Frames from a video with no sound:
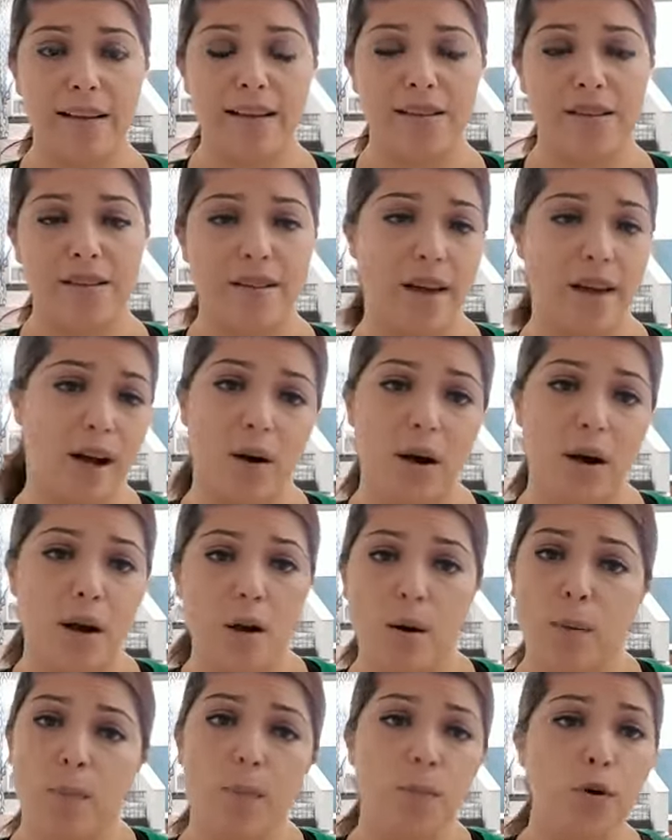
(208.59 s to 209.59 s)
So
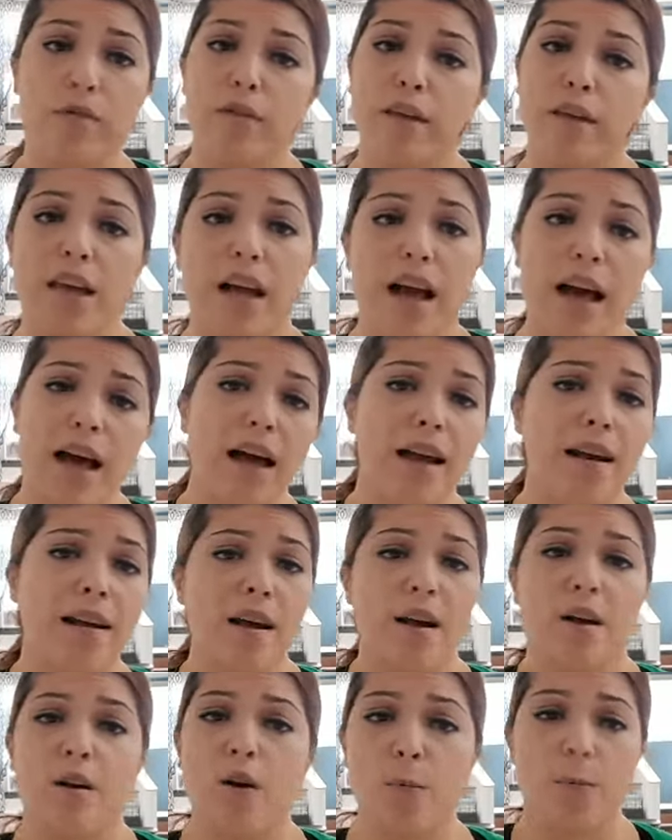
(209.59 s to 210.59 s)
moving on,
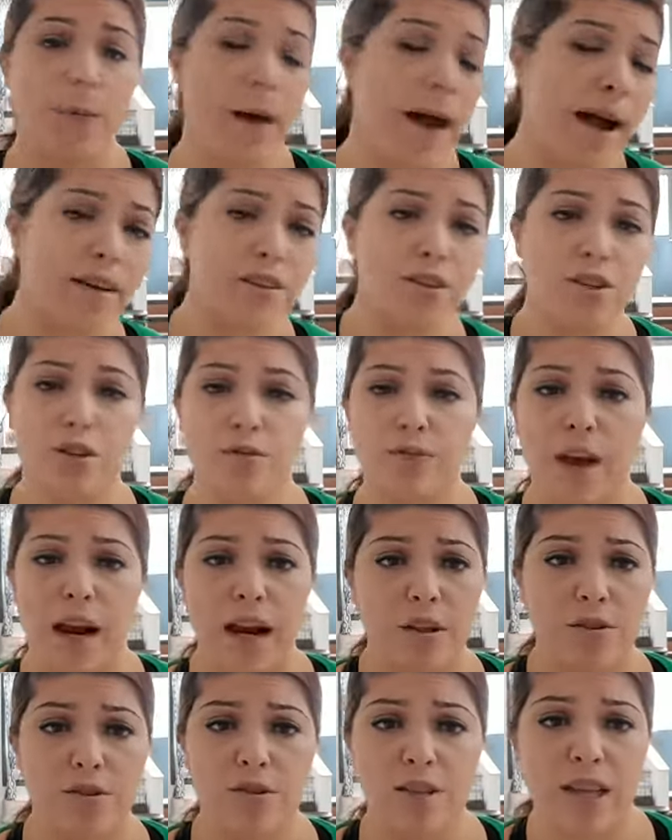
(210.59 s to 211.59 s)
go back to your
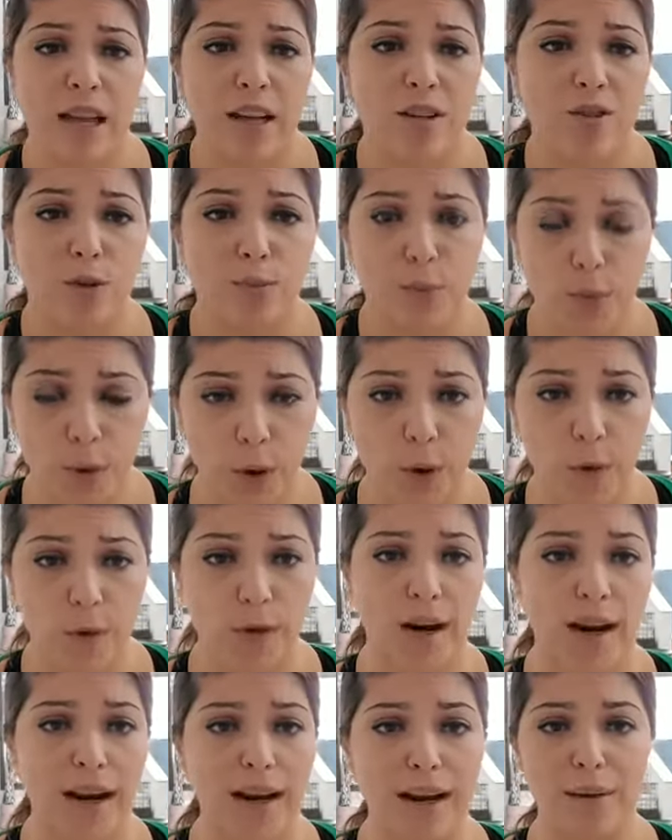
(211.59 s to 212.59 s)
regular scheduled
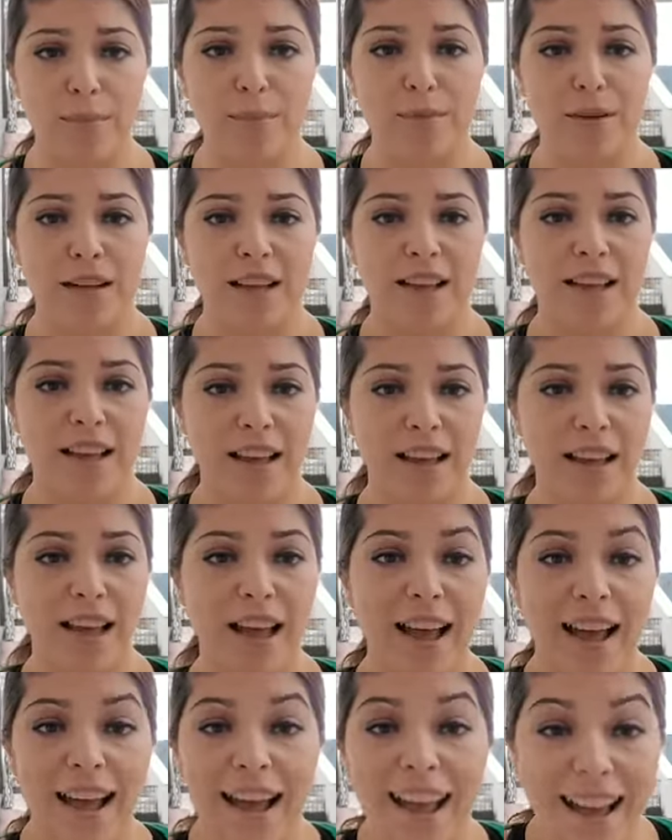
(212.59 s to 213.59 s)
program
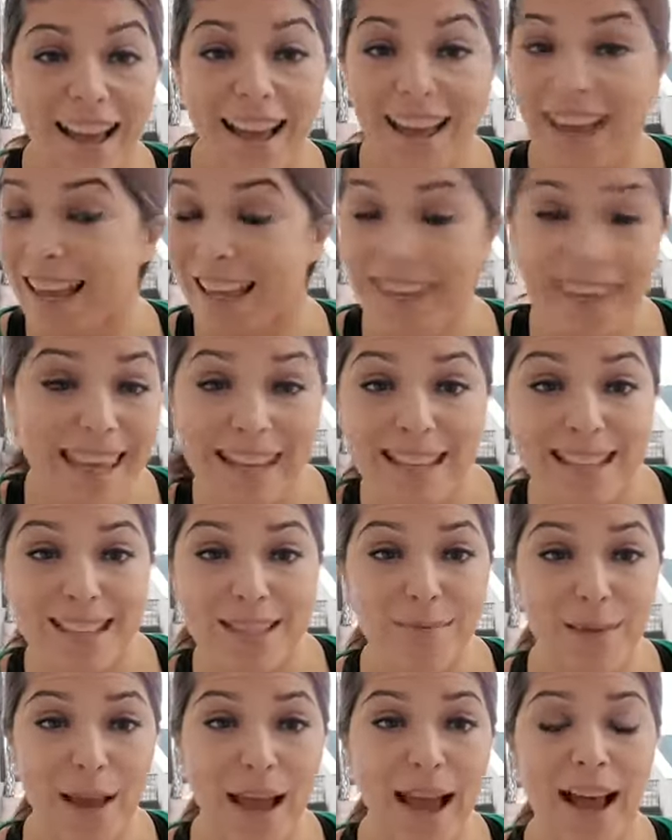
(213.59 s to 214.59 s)
and kick
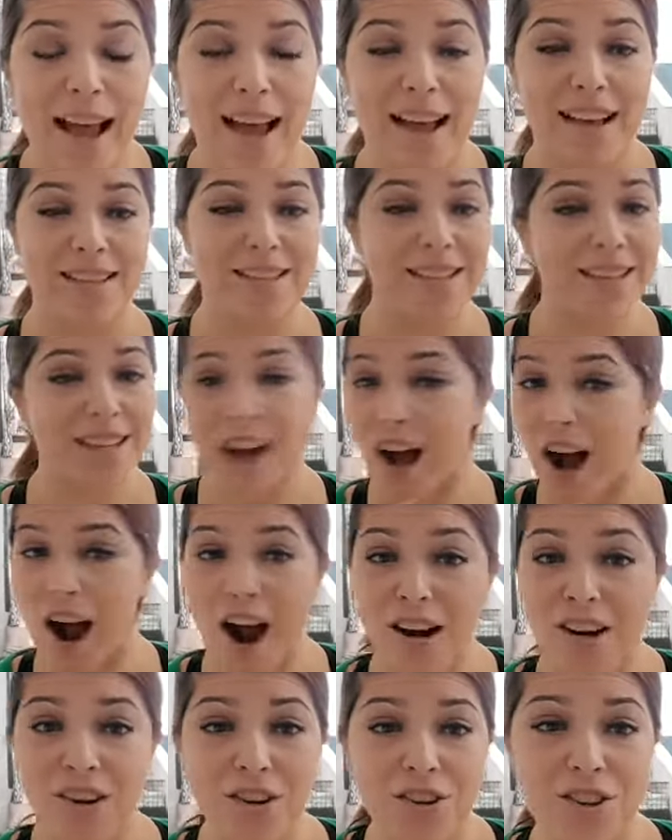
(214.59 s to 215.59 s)
some ass,
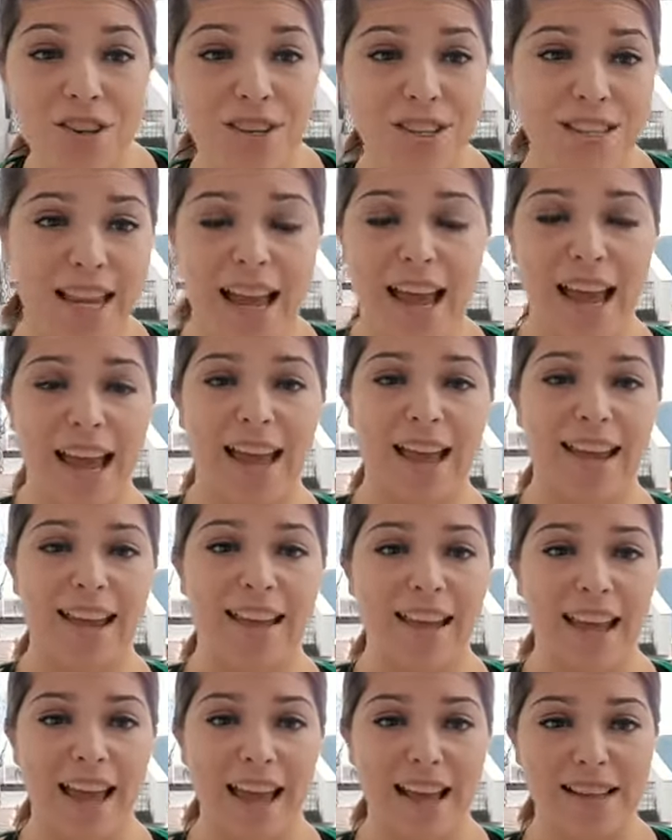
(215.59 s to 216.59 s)
conquer the
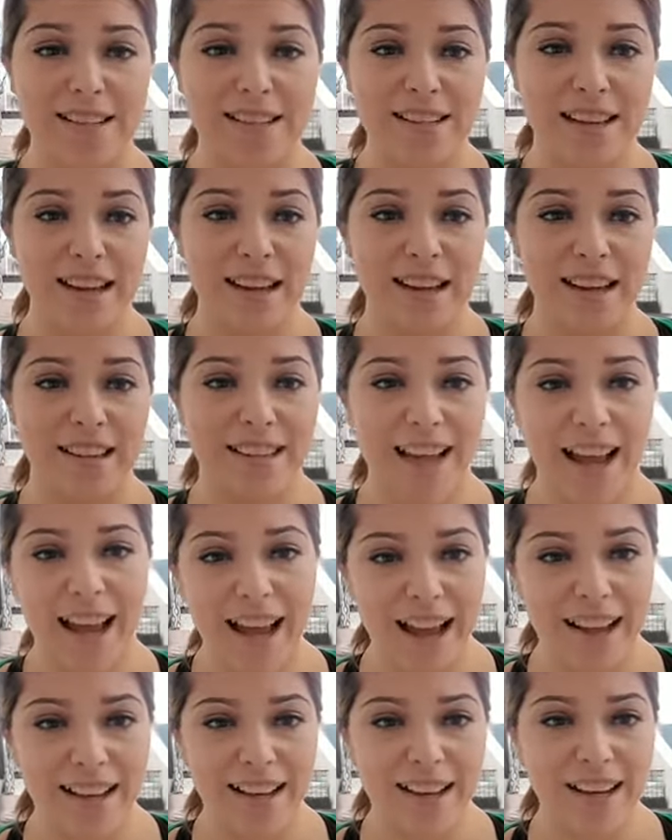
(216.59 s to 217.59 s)
day. And uh,
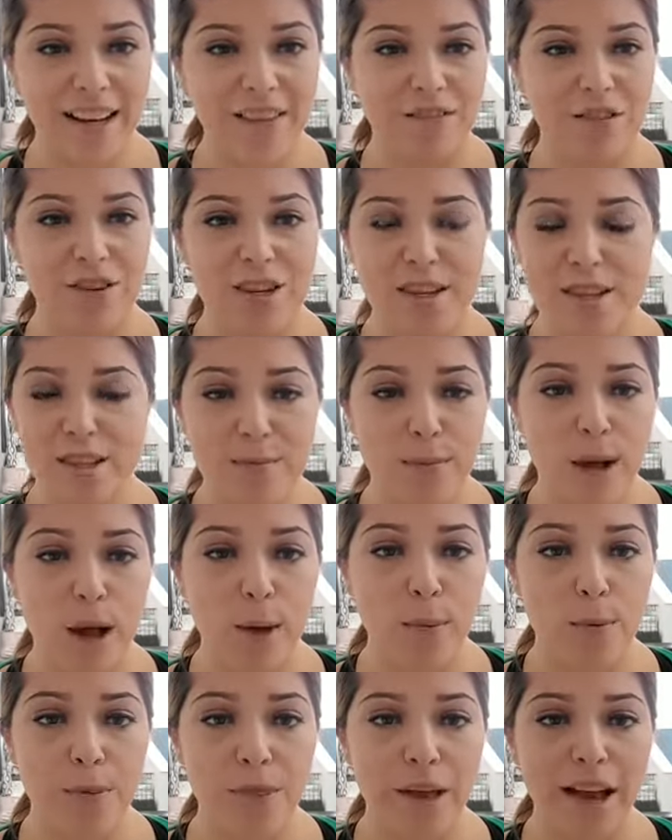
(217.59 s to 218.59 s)
yeah, if you need some
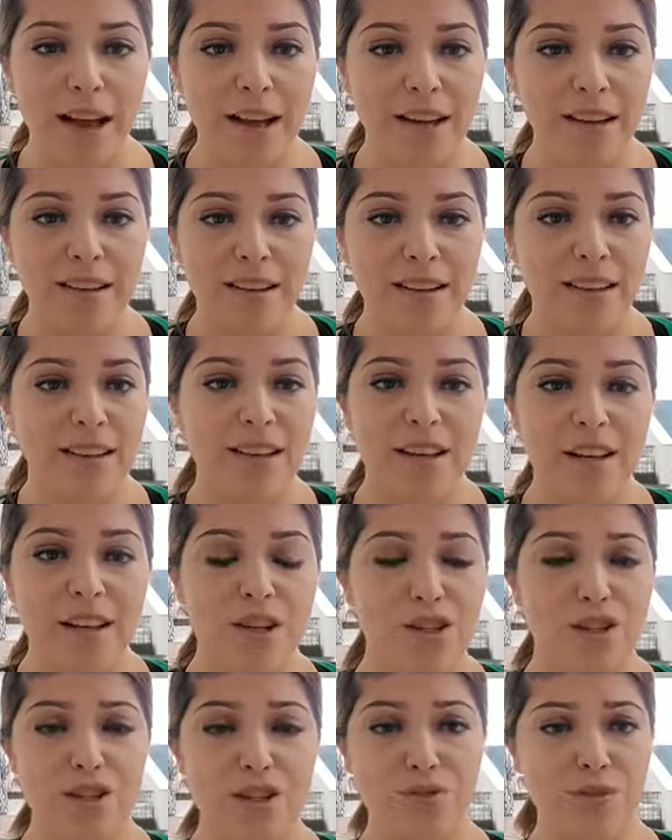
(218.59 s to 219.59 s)
help with that,
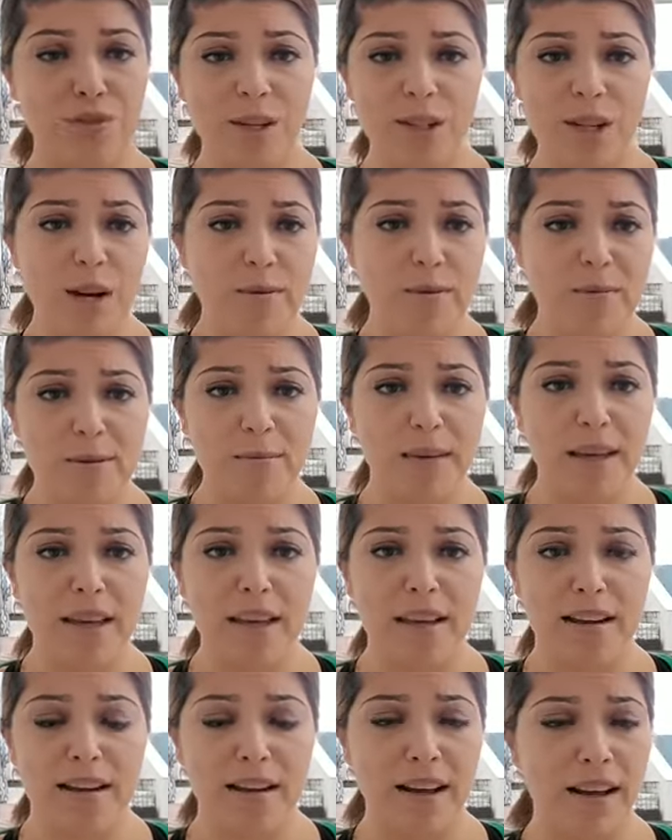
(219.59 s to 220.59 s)
just reach out to
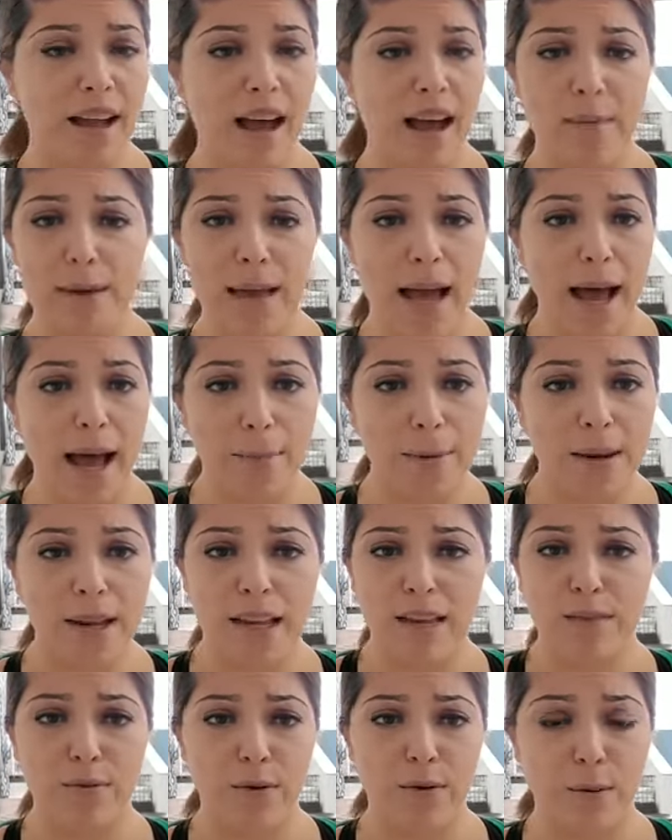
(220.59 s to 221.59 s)
me and uh, I'd be happy to
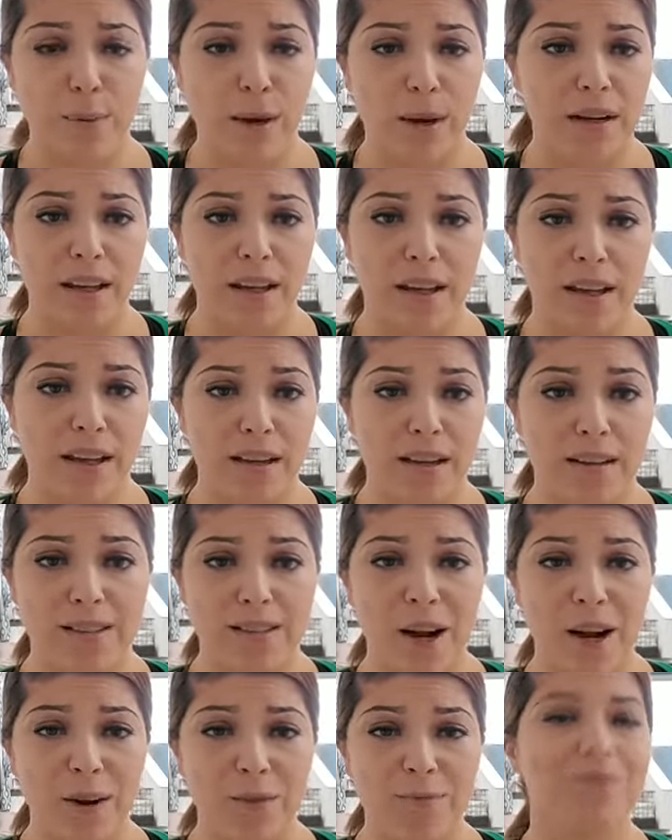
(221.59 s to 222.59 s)
give you a butt kicking.
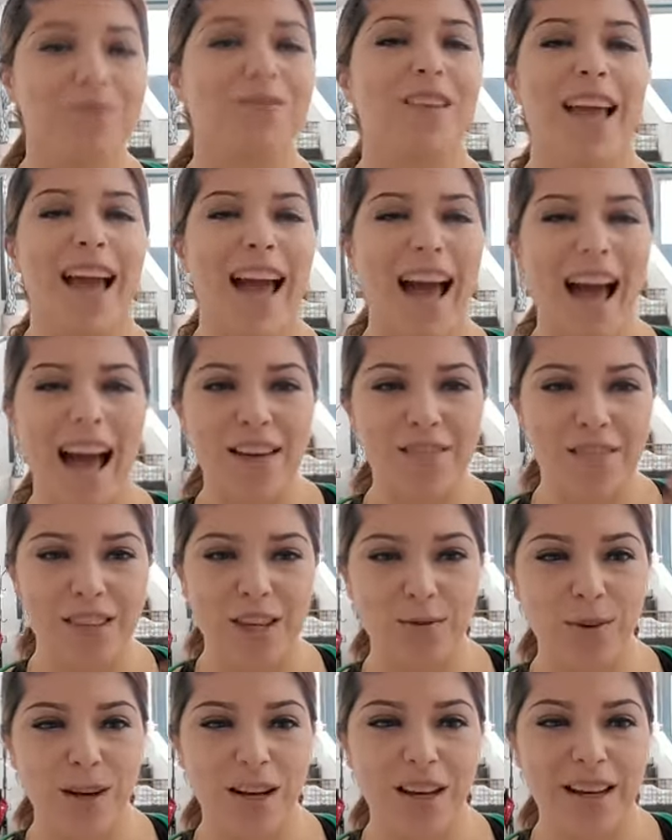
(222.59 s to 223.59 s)
So have a
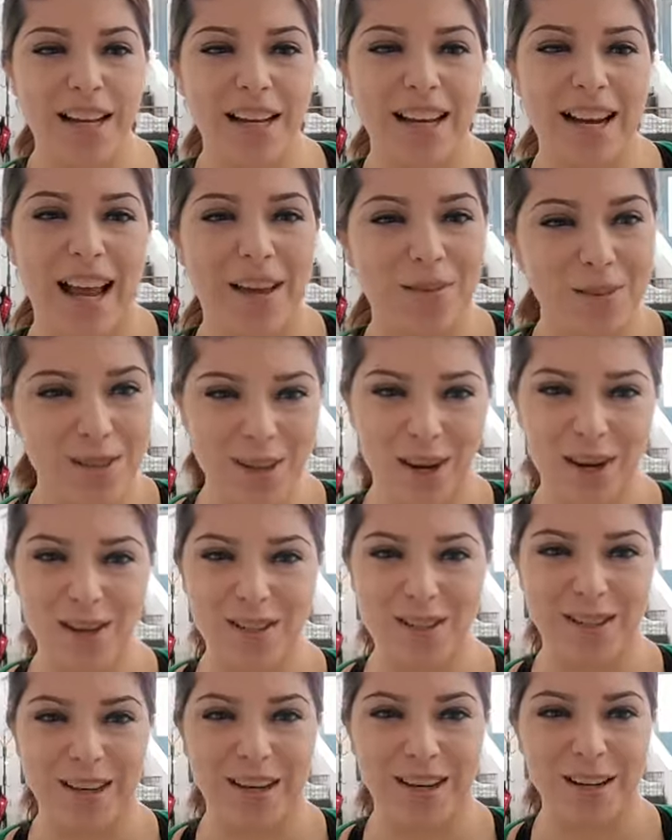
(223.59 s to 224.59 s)
good one and I will talk
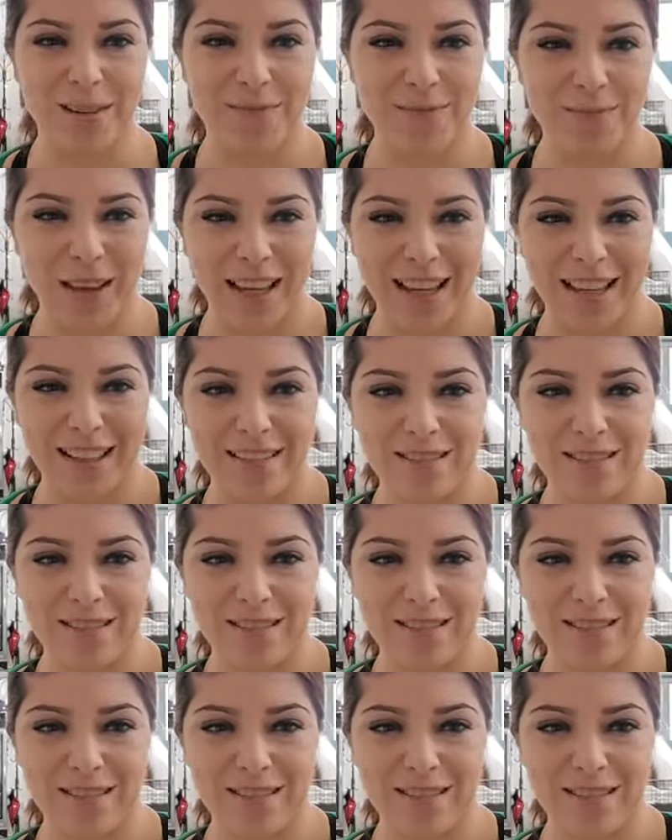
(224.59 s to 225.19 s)
to you later. Bye.